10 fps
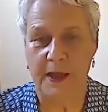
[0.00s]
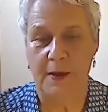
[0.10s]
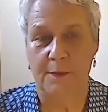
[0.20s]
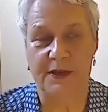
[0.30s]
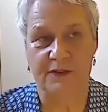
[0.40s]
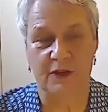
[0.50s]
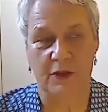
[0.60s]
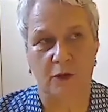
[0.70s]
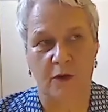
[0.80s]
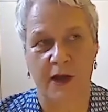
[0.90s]
Because
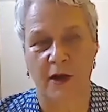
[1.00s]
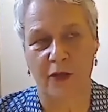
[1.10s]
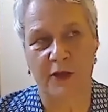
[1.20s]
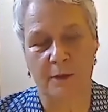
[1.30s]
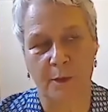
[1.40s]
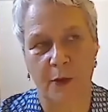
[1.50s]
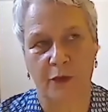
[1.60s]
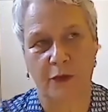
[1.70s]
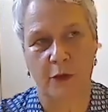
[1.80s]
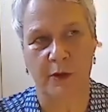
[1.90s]
you're right, I think
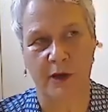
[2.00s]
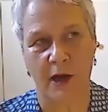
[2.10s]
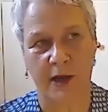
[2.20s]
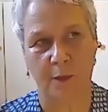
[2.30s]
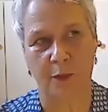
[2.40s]
both you and I are